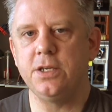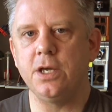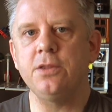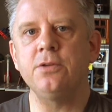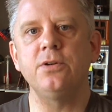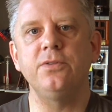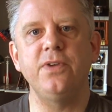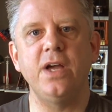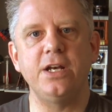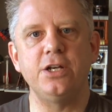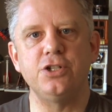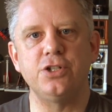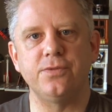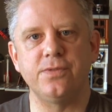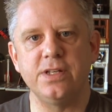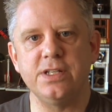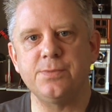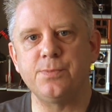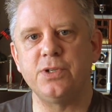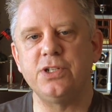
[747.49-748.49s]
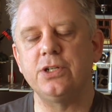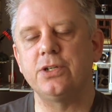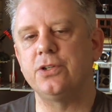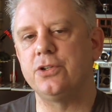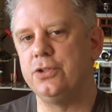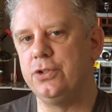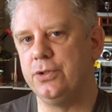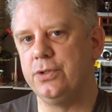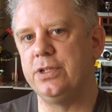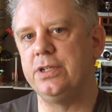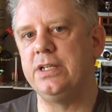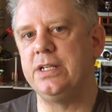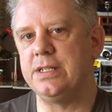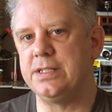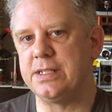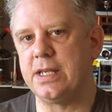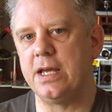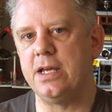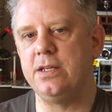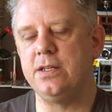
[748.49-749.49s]
The other advantage of this particular unit
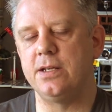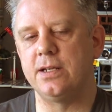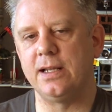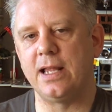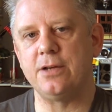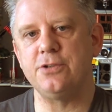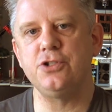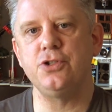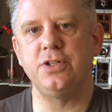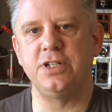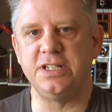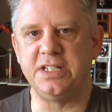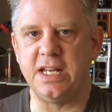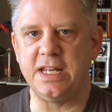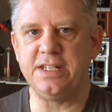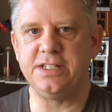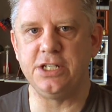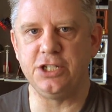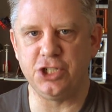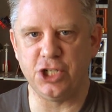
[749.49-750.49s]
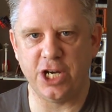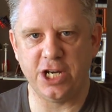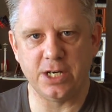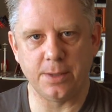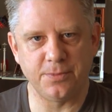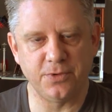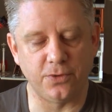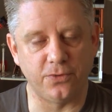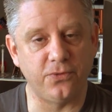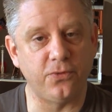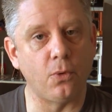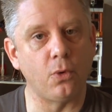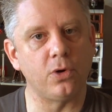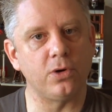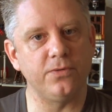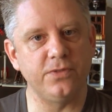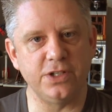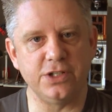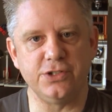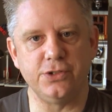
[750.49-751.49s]
is that it allows you to daisy chain up to
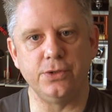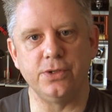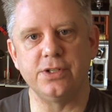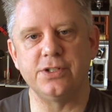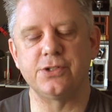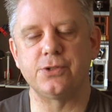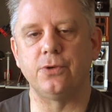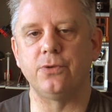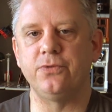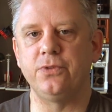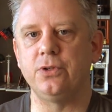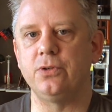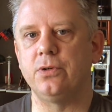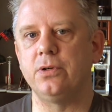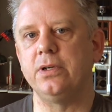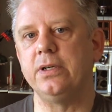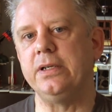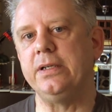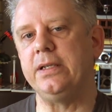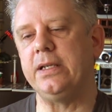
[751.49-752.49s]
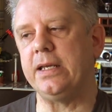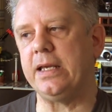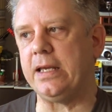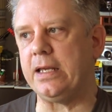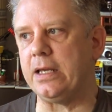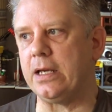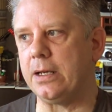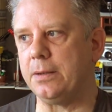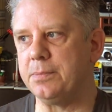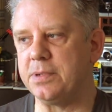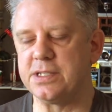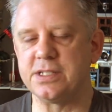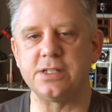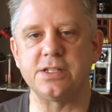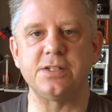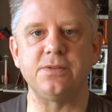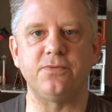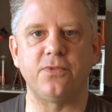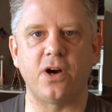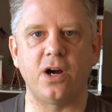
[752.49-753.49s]
4 of these units. So if you're in a
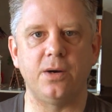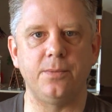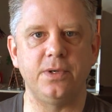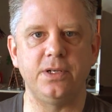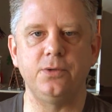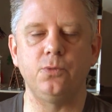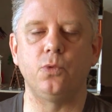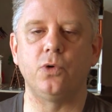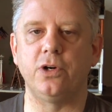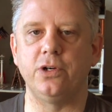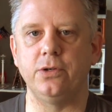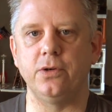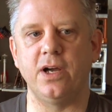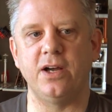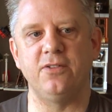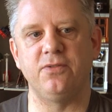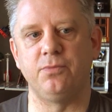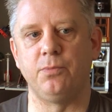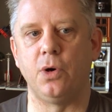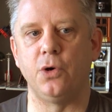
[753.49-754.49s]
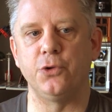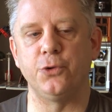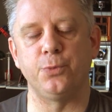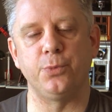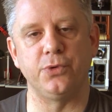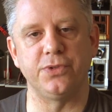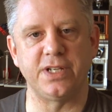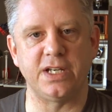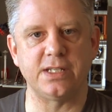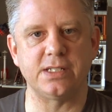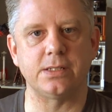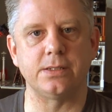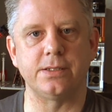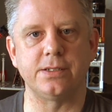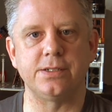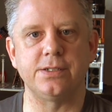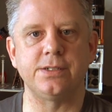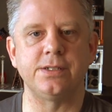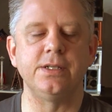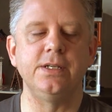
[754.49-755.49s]
business environment where you have multiple
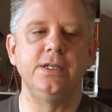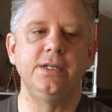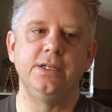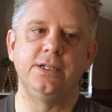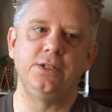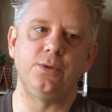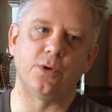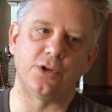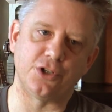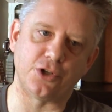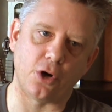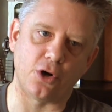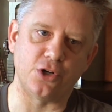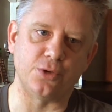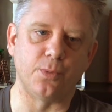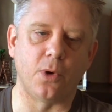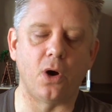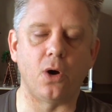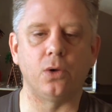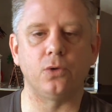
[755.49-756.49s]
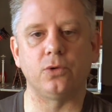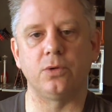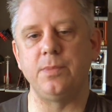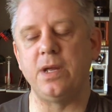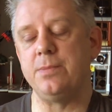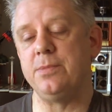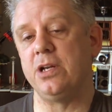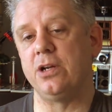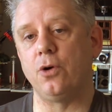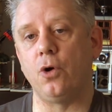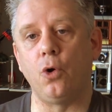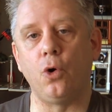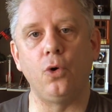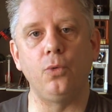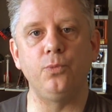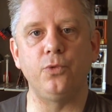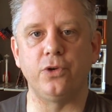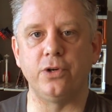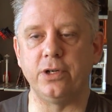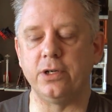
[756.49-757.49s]
Teslas and you want to charge them all, or maybe at
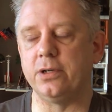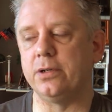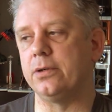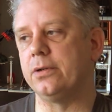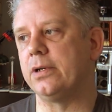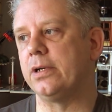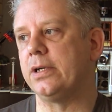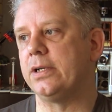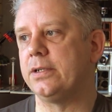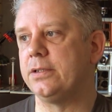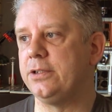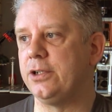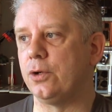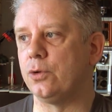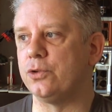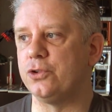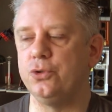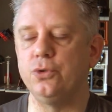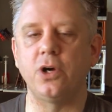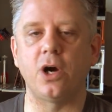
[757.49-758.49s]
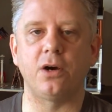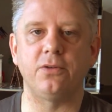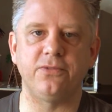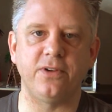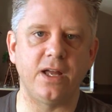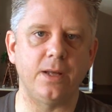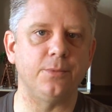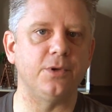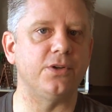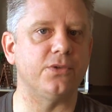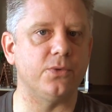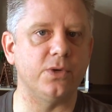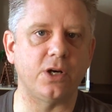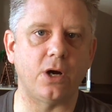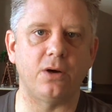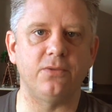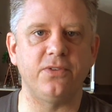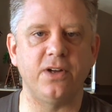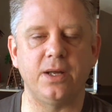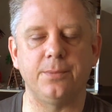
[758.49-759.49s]
home where you're you know, a 2-car family,
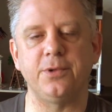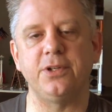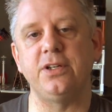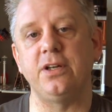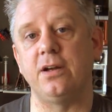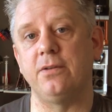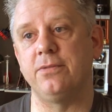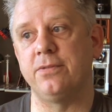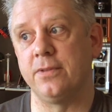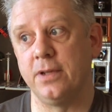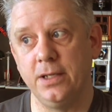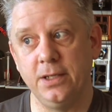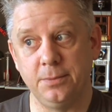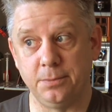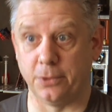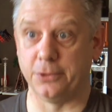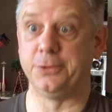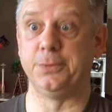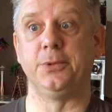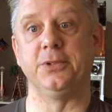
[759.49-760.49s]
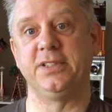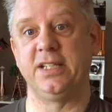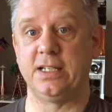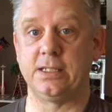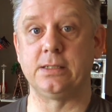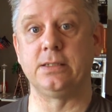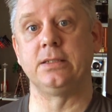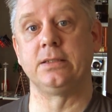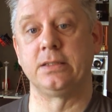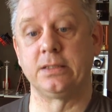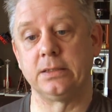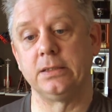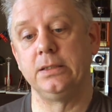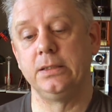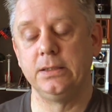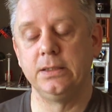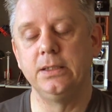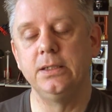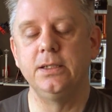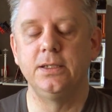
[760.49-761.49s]
3-car family, you have multiple Teslas.
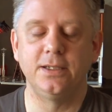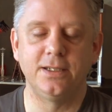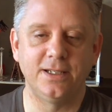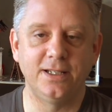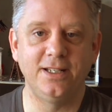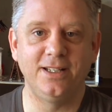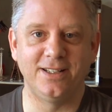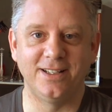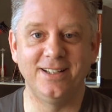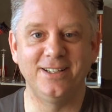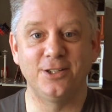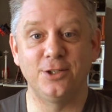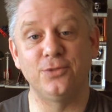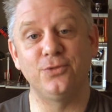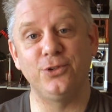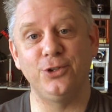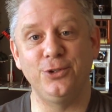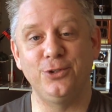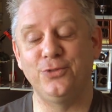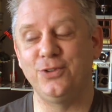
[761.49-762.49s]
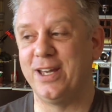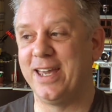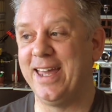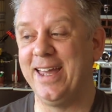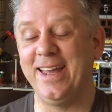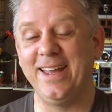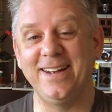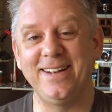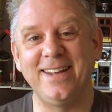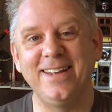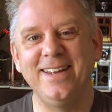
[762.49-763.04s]
Good for you if you can.